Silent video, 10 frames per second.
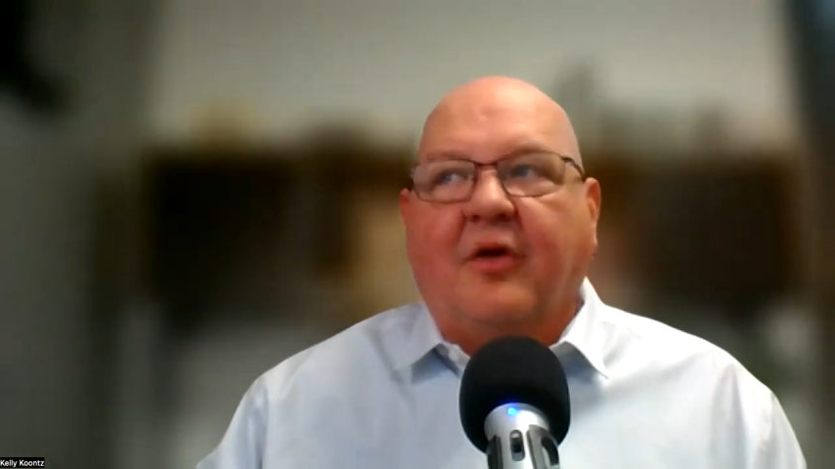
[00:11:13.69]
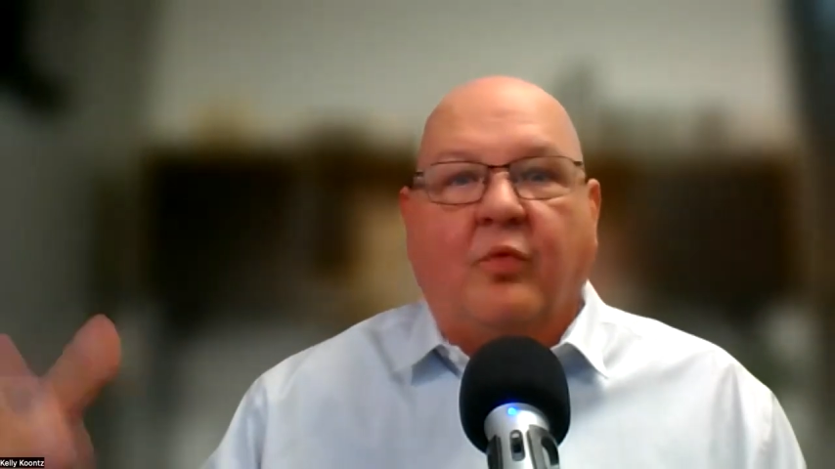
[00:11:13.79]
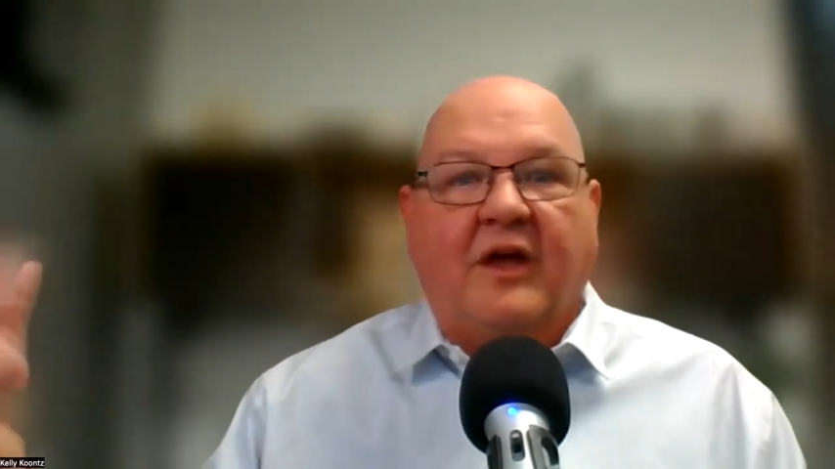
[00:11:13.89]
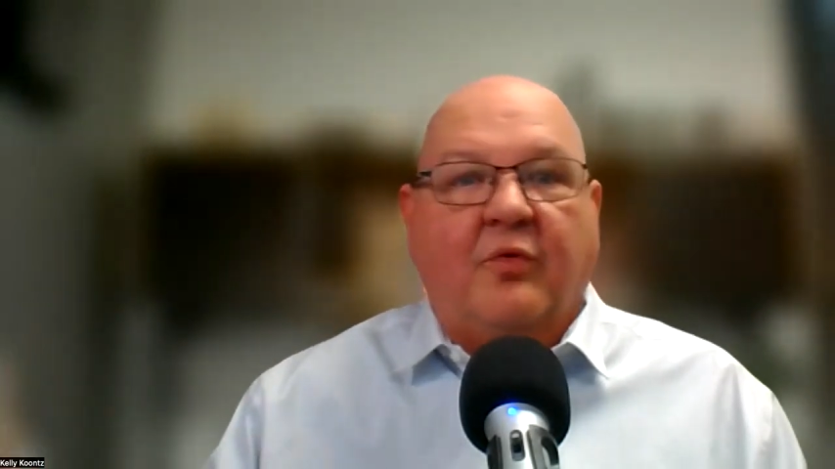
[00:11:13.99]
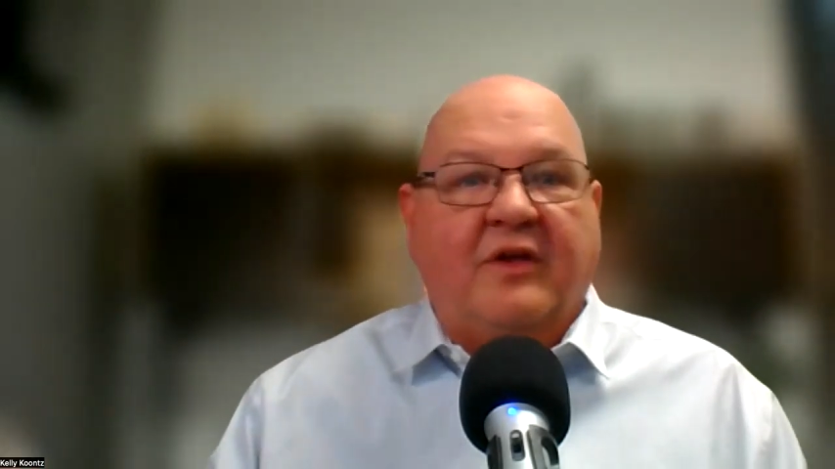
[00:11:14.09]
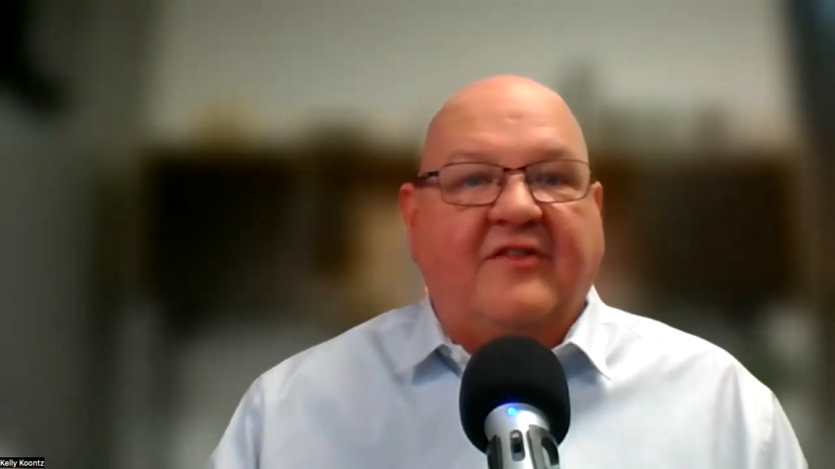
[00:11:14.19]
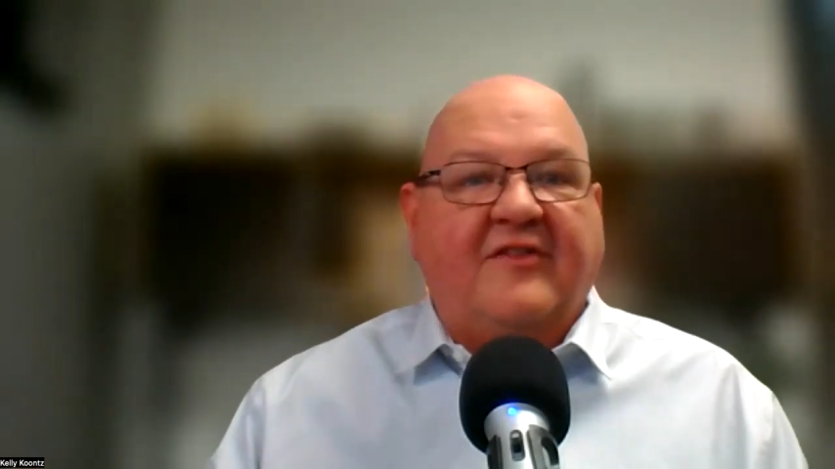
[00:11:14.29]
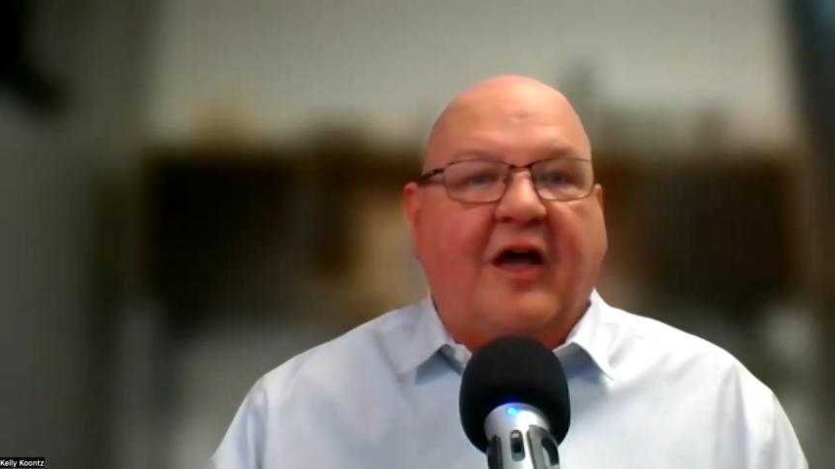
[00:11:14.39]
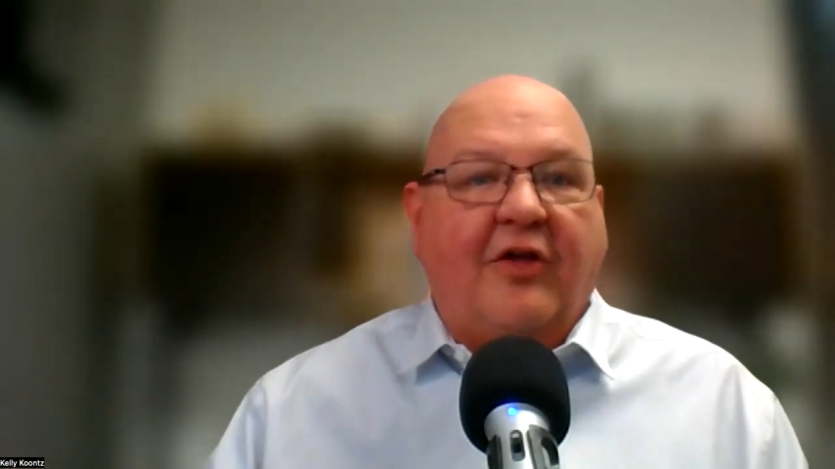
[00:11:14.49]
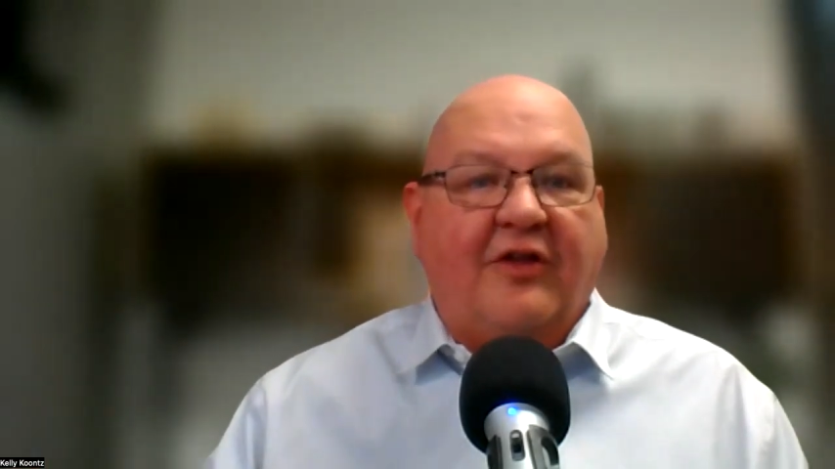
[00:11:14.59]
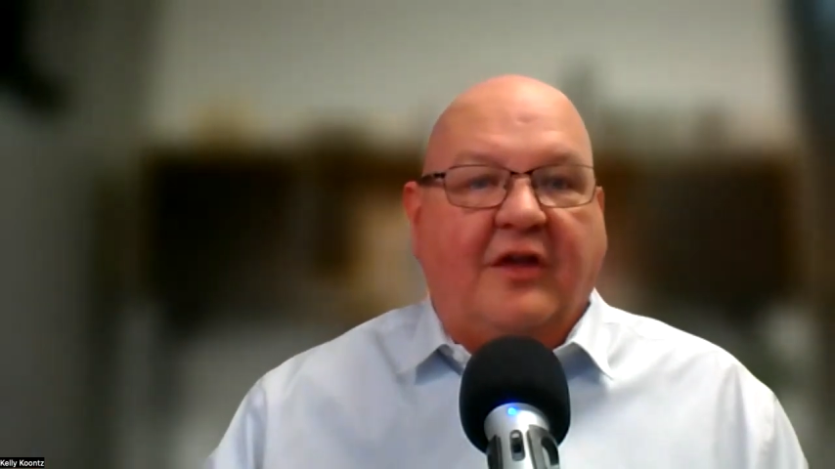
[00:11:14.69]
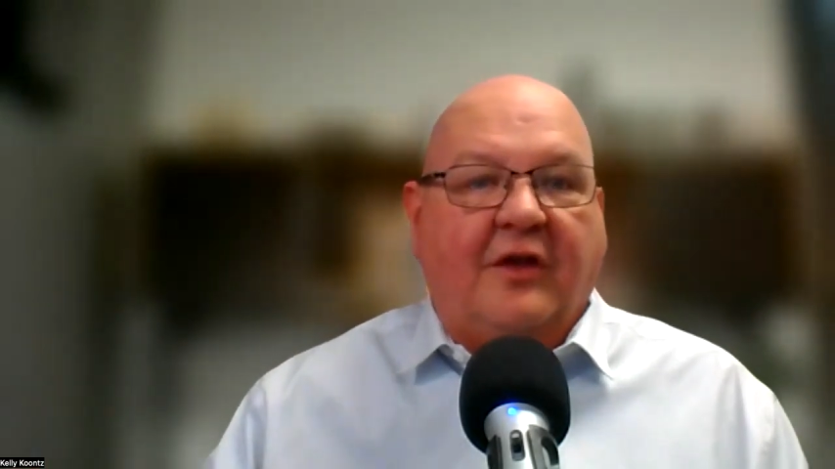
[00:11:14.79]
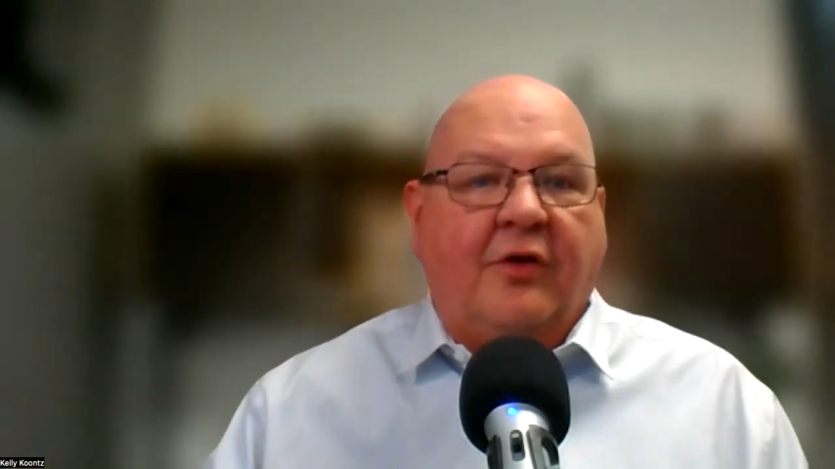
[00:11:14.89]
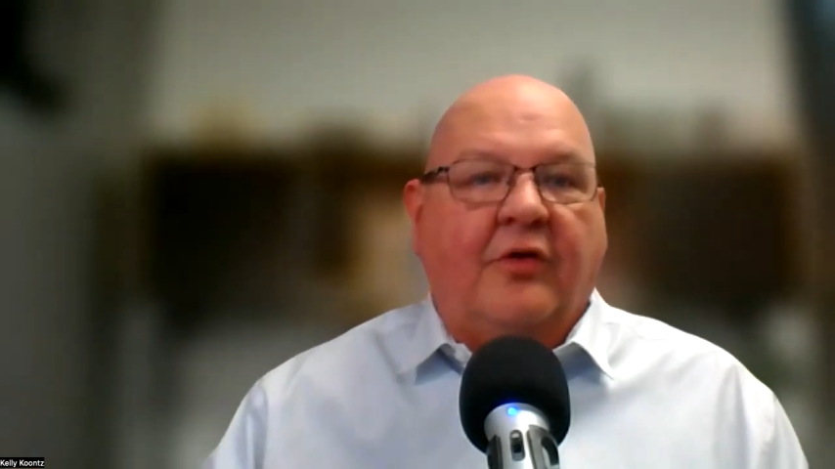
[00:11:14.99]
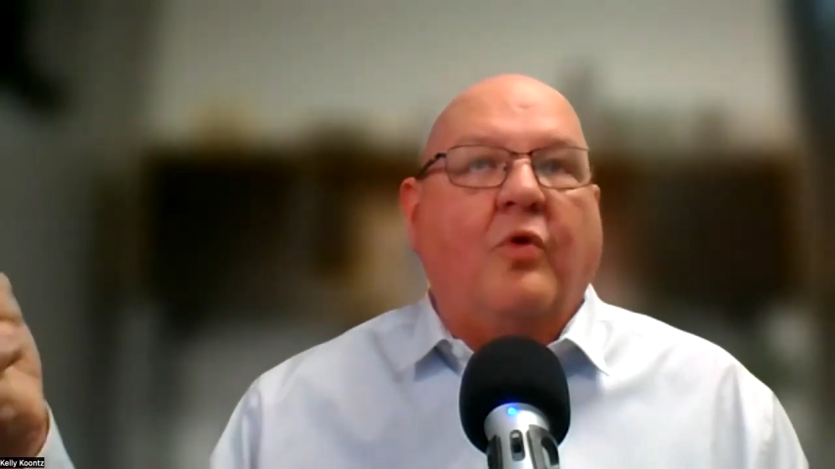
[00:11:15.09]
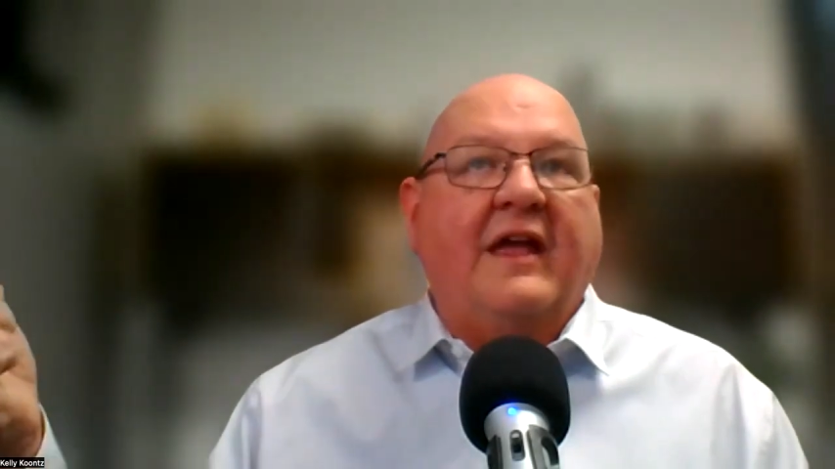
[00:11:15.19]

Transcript: that we would sell you